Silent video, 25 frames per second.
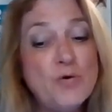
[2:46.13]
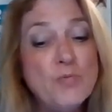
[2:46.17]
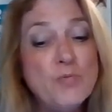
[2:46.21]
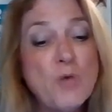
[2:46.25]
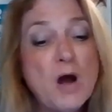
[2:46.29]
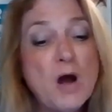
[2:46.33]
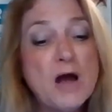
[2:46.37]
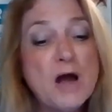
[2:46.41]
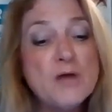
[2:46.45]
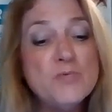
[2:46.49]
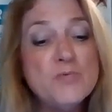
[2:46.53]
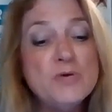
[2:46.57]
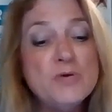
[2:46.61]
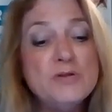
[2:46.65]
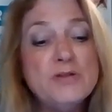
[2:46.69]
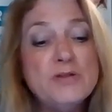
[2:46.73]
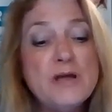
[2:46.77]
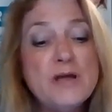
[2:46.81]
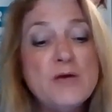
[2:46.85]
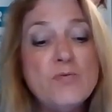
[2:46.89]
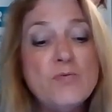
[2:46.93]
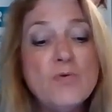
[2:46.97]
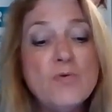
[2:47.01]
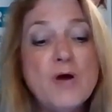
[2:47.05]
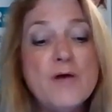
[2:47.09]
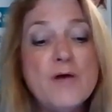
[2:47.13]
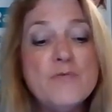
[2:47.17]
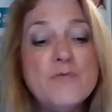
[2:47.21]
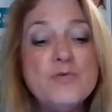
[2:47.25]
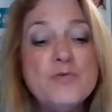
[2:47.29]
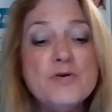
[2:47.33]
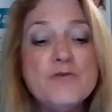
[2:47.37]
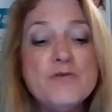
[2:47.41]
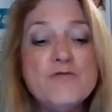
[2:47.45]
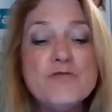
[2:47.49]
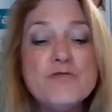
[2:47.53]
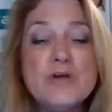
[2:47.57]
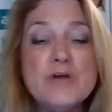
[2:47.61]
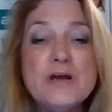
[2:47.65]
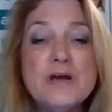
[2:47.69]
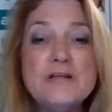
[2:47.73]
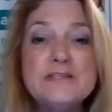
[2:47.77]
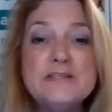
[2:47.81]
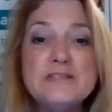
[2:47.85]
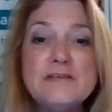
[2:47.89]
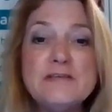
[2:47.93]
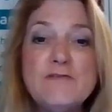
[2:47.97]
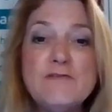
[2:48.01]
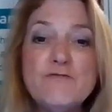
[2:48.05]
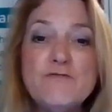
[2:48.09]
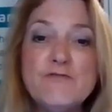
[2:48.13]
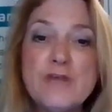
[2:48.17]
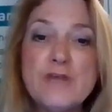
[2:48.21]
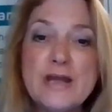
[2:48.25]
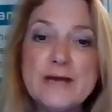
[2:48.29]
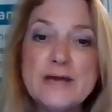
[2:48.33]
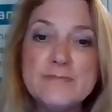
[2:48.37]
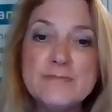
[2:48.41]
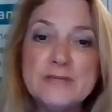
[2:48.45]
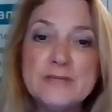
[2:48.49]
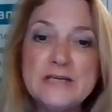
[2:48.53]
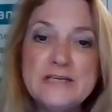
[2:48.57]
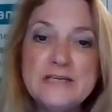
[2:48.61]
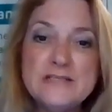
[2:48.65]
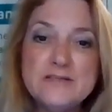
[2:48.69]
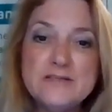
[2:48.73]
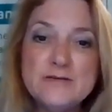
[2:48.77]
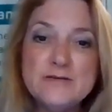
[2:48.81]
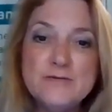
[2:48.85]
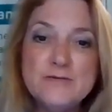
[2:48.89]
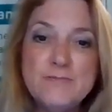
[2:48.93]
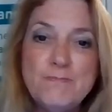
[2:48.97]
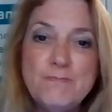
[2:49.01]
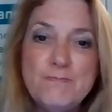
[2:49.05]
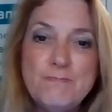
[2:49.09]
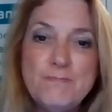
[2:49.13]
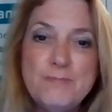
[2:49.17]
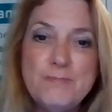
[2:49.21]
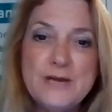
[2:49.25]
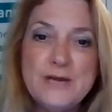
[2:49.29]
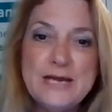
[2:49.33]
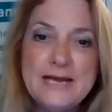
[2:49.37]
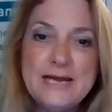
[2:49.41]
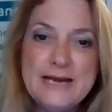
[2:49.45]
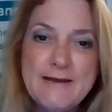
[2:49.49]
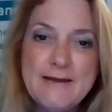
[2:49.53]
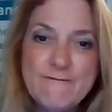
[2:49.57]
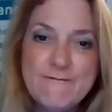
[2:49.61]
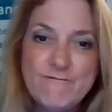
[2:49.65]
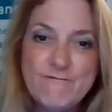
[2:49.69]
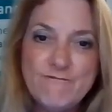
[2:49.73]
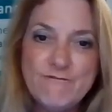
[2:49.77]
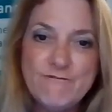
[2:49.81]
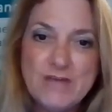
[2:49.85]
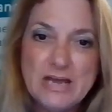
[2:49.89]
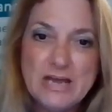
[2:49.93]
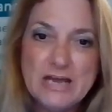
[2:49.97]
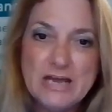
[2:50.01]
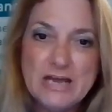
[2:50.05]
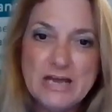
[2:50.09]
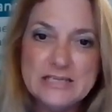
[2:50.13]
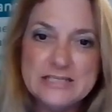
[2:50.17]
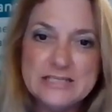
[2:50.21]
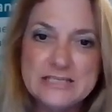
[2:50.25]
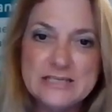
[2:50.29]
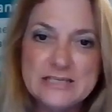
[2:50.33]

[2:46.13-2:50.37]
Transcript: why wouldn't they want their friends and family to benefit?